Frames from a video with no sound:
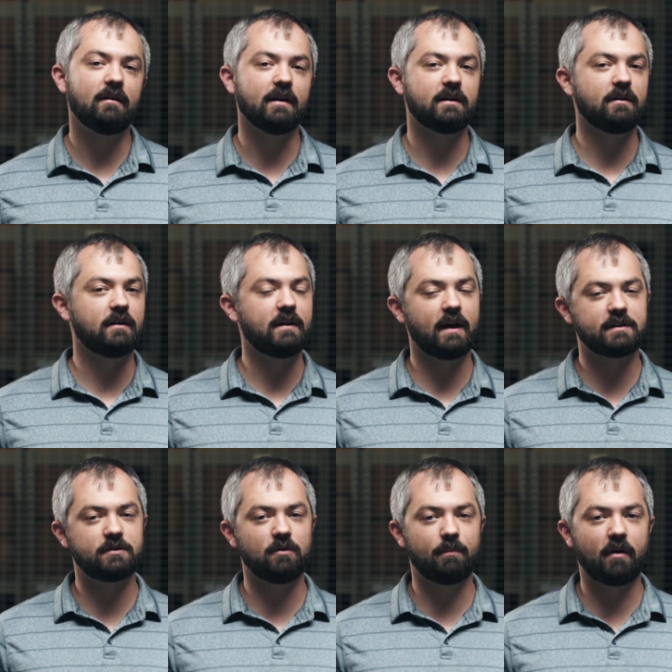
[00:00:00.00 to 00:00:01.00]
like you're
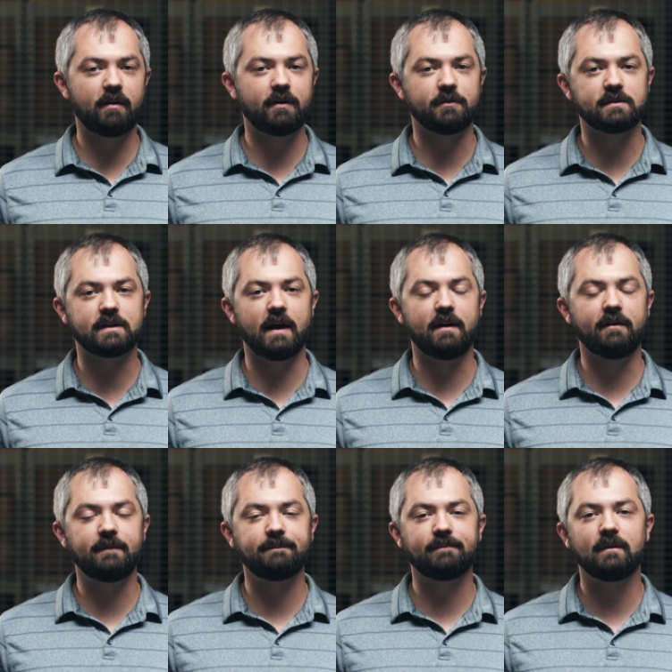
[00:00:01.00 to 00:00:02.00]
attached to a barcode
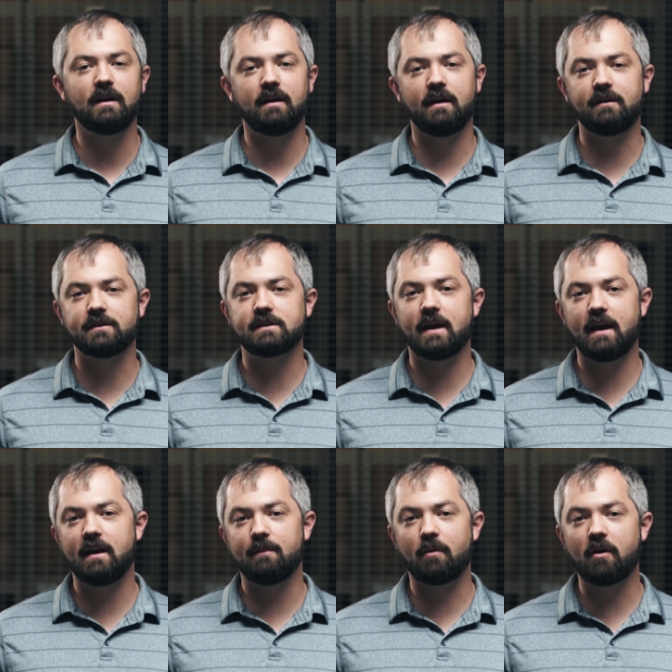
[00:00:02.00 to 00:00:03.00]
scanner and you're
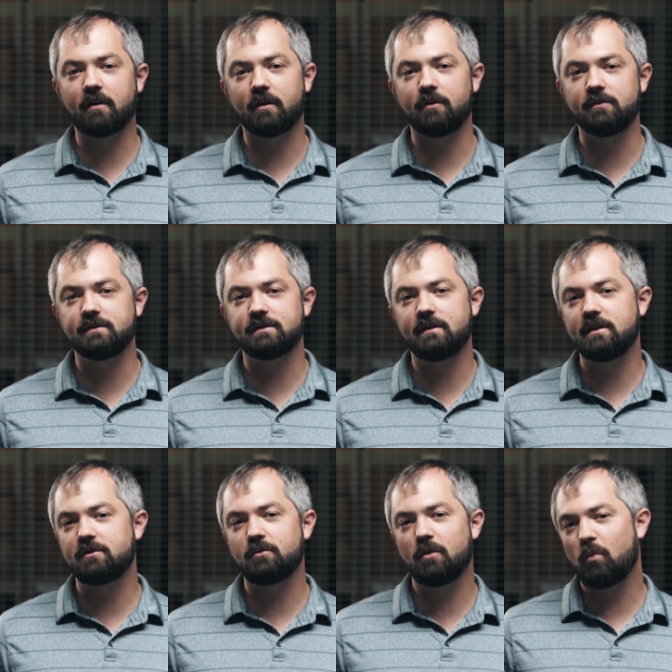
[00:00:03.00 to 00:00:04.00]
scanning barcodes
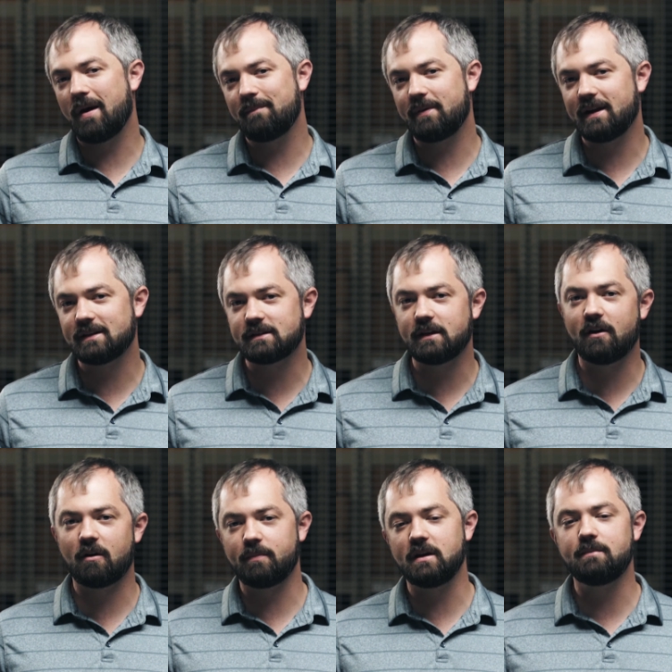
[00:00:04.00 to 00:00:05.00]
into a web-based
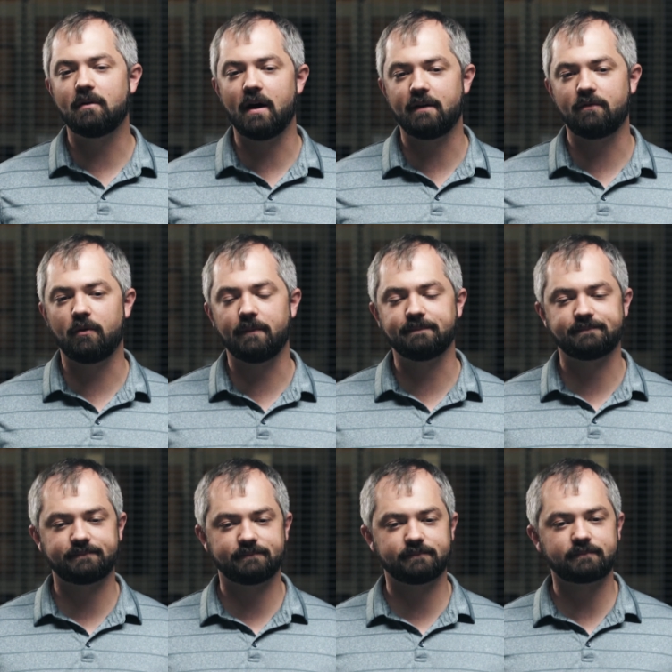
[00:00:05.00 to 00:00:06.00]
ERP platform.
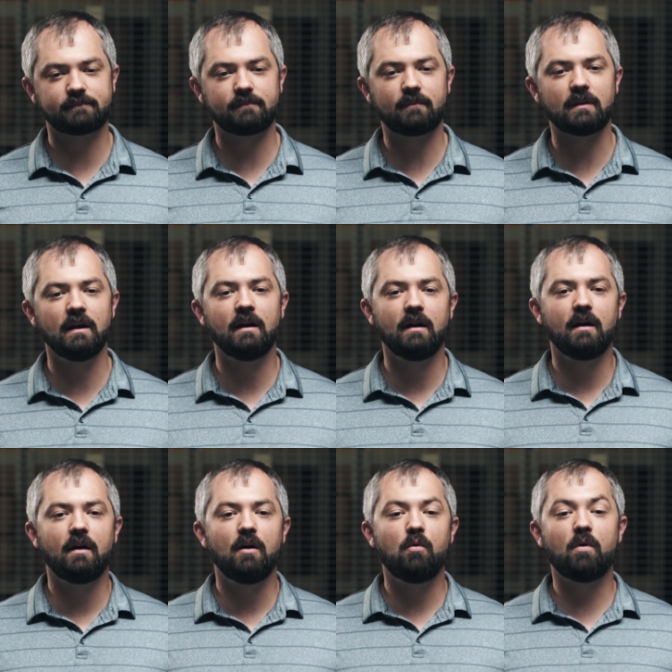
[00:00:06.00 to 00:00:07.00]

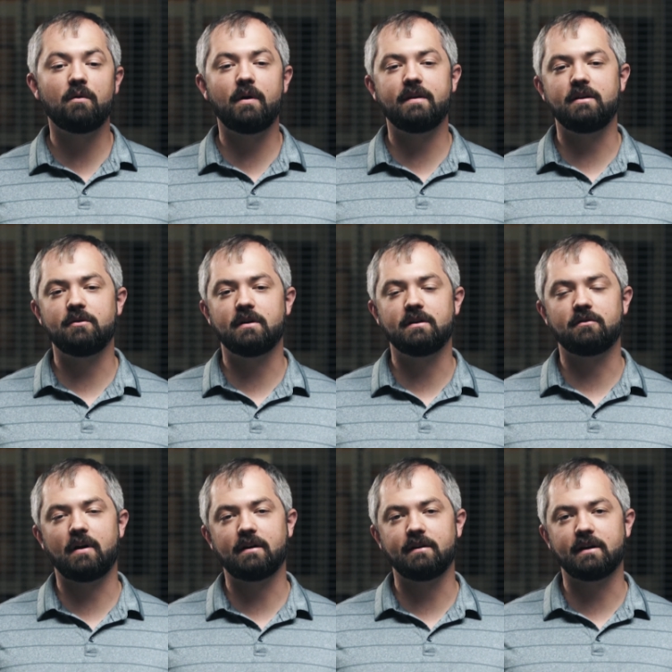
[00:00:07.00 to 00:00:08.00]
One way that you can
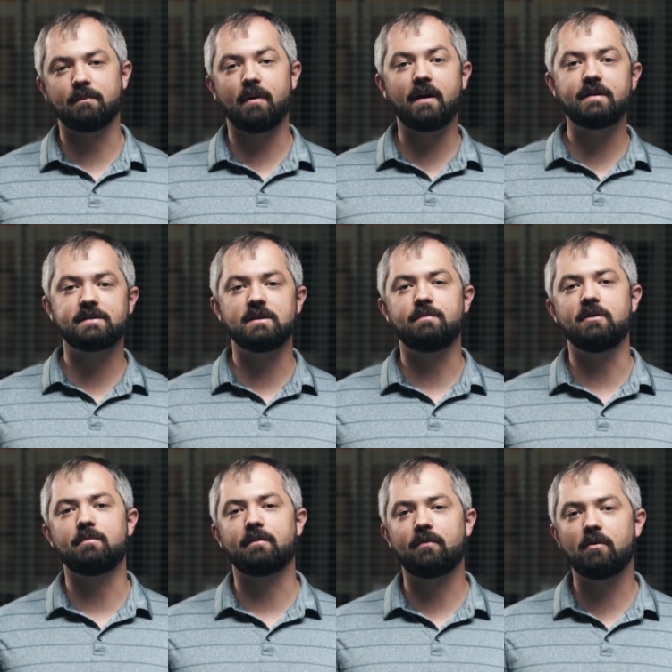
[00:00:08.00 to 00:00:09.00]
directly compare
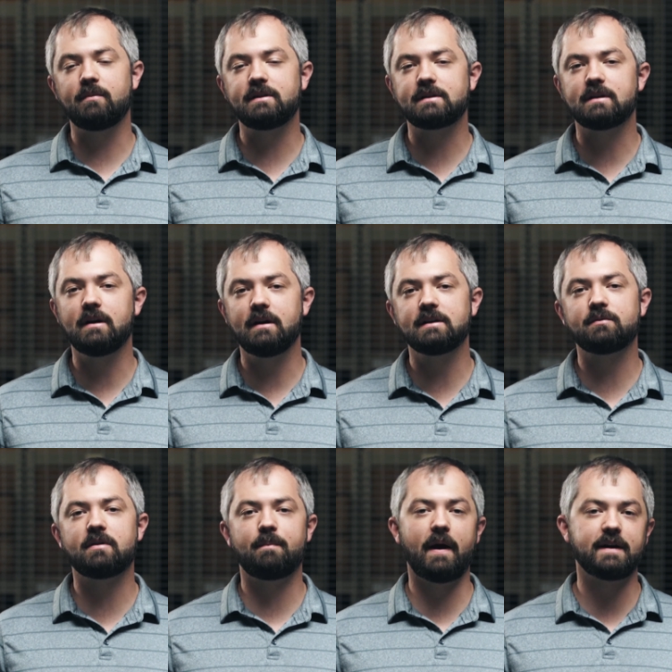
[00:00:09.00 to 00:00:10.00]
CPU performance
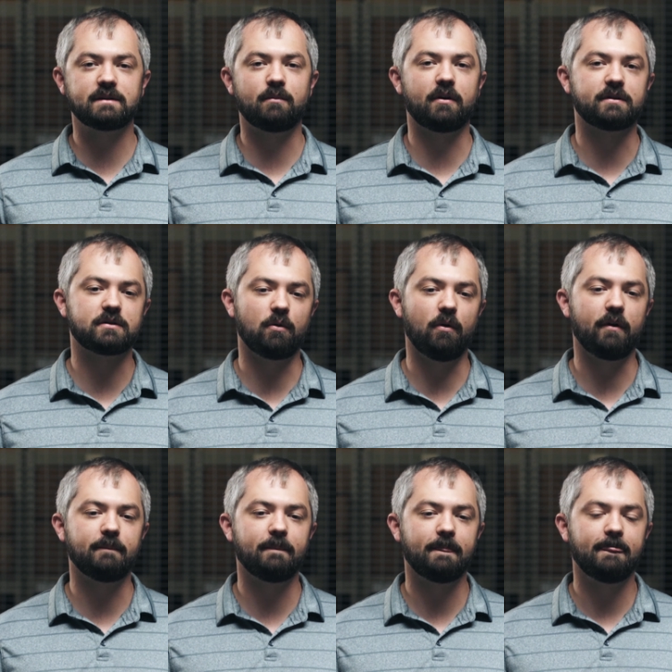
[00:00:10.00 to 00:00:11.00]
is with a Passmark
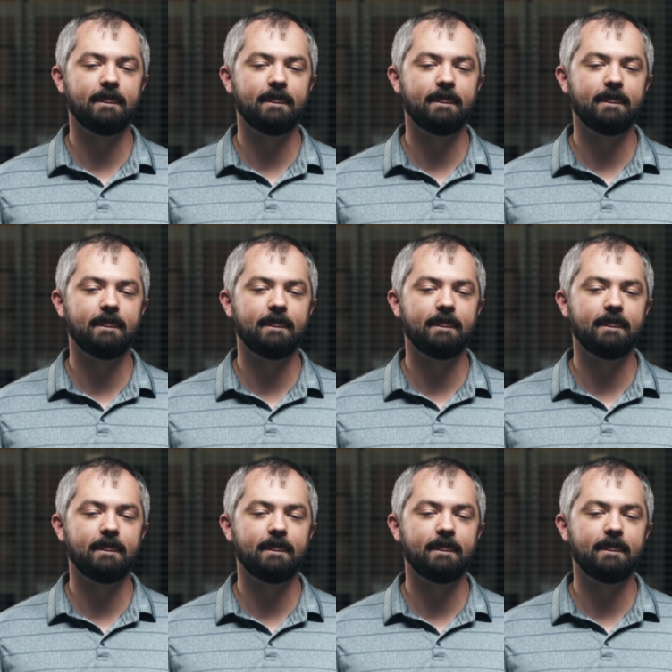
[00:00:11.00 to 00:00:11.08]
score.